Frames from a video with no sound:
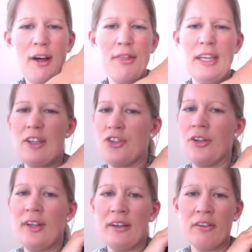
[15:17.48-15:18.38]
think it
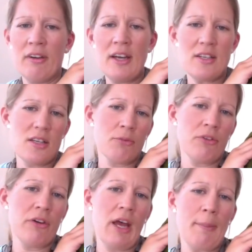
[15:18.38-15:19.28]
turned out great. I'm
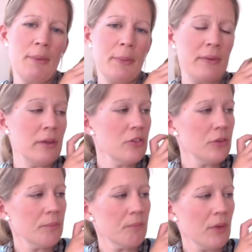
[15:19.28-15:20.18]
very happy with it,
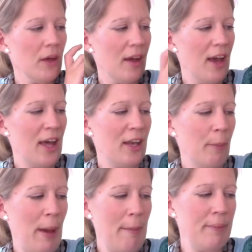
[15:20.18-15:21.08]
and
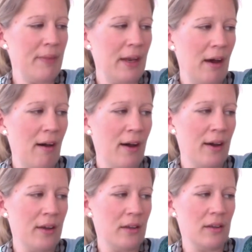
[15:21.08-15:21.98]
I'm happy that
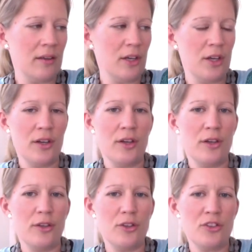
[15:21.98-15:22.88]
I
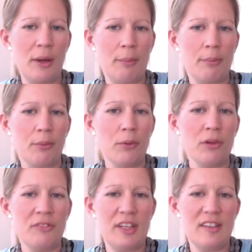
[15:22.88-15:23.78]
used up all
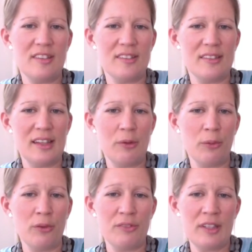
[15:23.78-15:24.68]
of this and
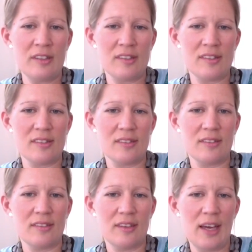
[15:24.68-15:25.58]
all of this
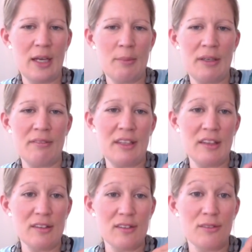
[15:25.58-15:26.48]
and a bit of
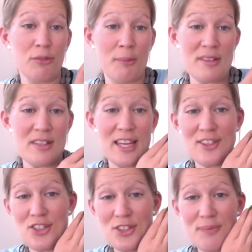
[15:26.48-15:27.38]
this from my
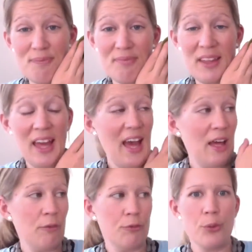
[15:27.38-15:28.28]
stash.
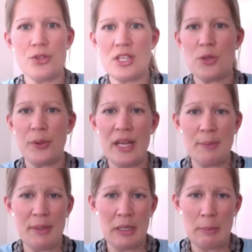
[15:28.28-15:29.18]
And of course, this one had
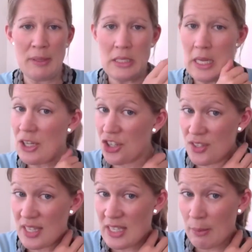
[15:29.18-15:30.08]
been in my stash
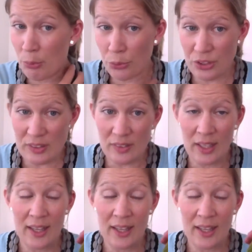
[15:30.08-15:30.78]
since I bought it